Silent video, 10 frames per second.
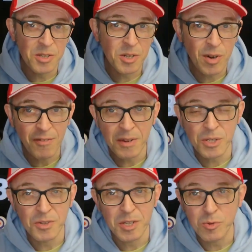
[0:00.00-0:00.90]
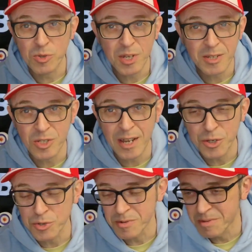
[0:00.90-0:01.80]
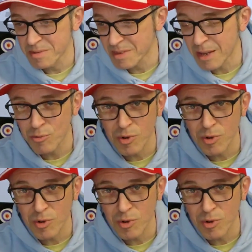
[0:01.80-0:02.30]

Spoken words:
the graphics on this were sensational. They